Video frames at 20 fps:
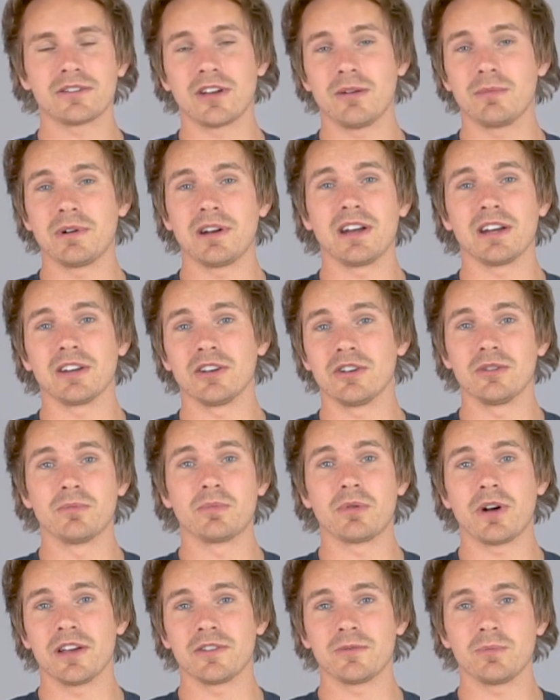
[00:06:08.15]
coming in at
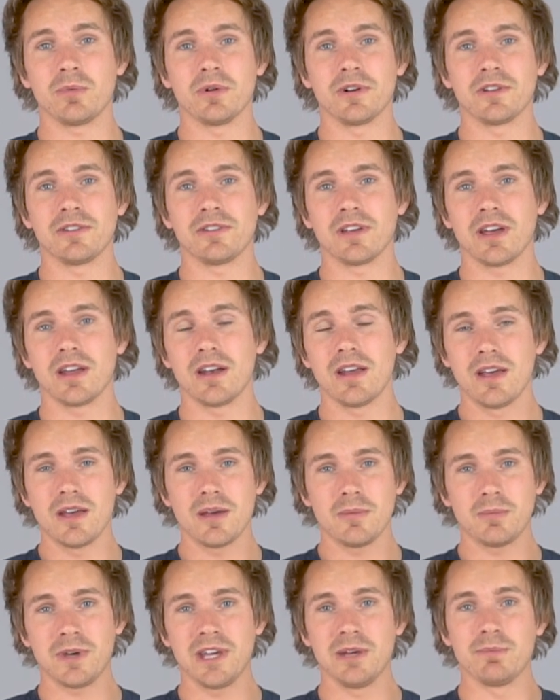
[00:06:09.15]
good price points that
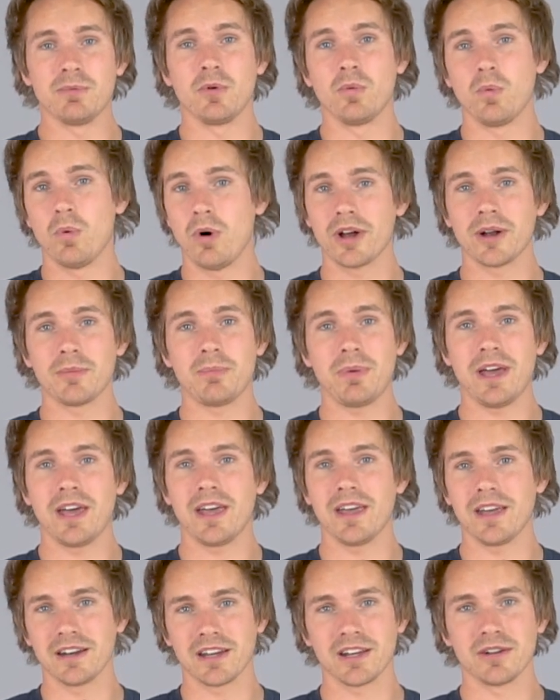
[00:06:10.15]
people want to
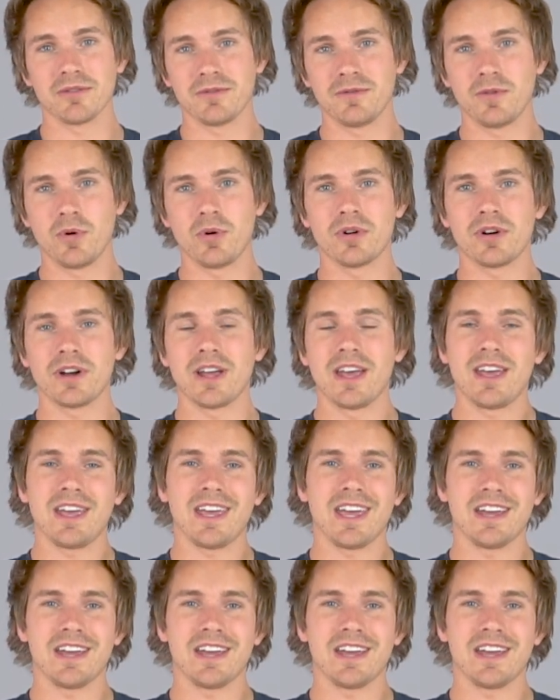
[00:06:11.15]
pay and can afford